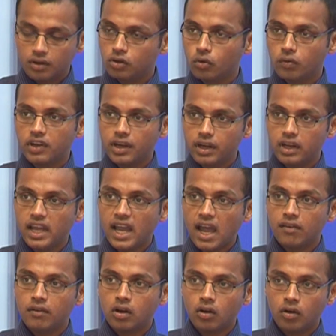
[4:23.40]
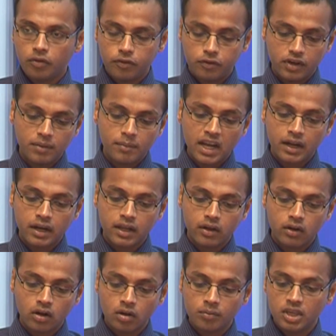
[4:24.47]
do we really have a free market
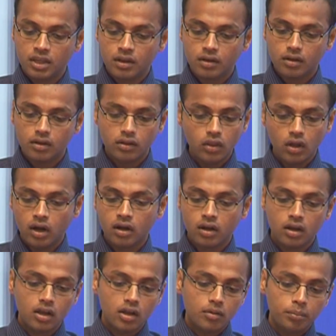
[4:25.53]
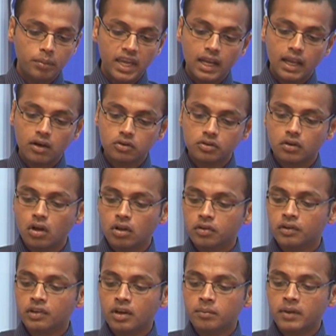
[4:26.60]
economy? No. Bailouts
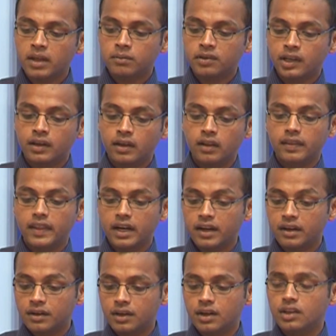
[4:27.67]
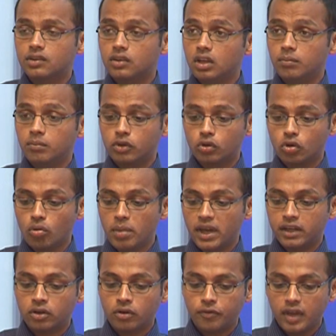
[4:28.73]
also sometimes signal that entities deemed too
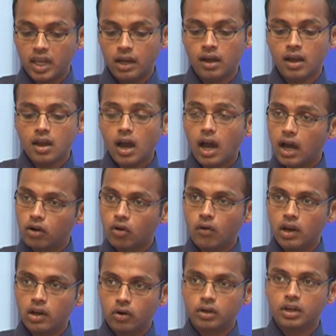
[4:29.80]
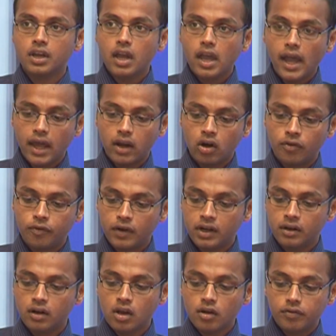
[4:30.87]
big to fail are overlooked and
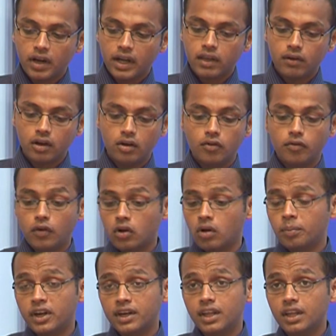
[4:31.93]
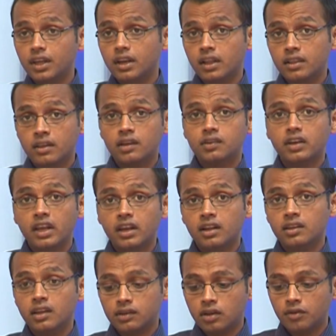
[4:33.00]
often forgiven for operating in unjust and
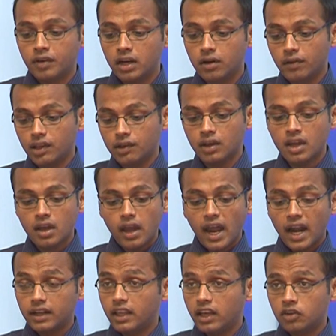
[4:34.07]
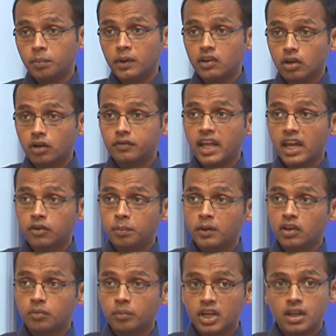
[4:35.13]
unjustified ways at the expense of
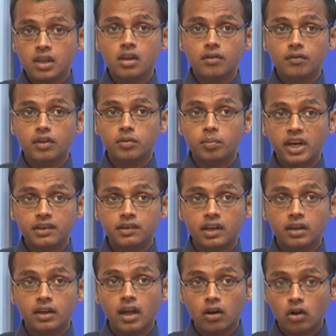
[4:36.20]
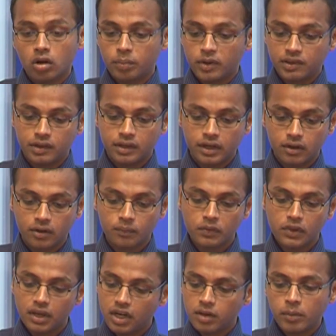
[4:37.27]
taxpayers' money, which might set a wrong precedent.
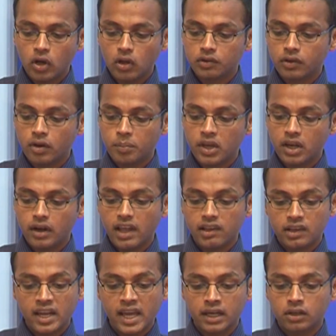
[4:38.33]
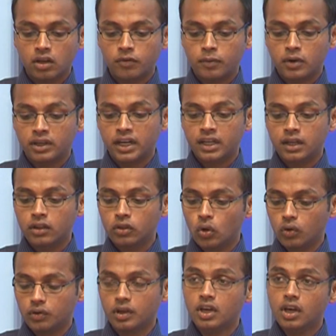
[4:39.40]
It may also appear as an act of protecting
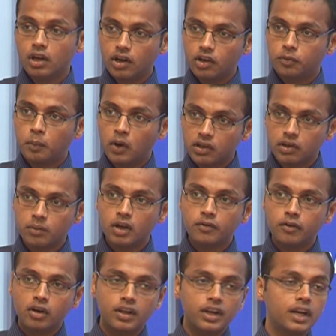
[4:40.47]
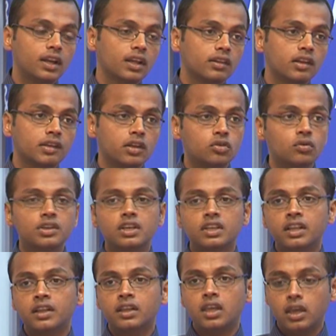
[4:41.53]
those responsible for creating the
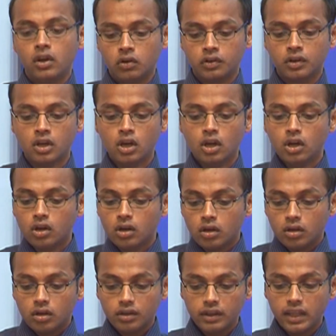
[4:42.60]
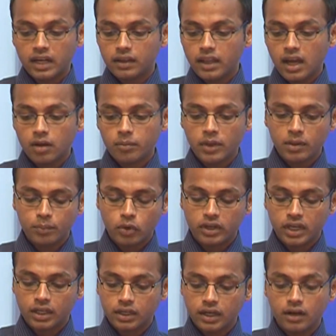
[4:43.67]
situation and the chaos, that they are being
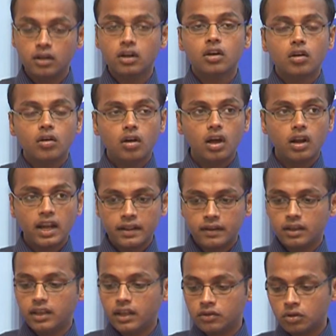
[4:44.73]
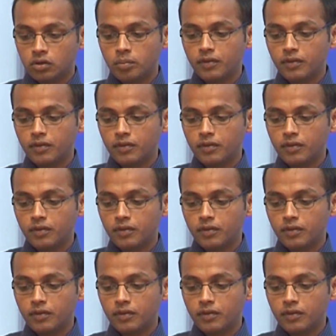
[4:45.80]
protected, rather they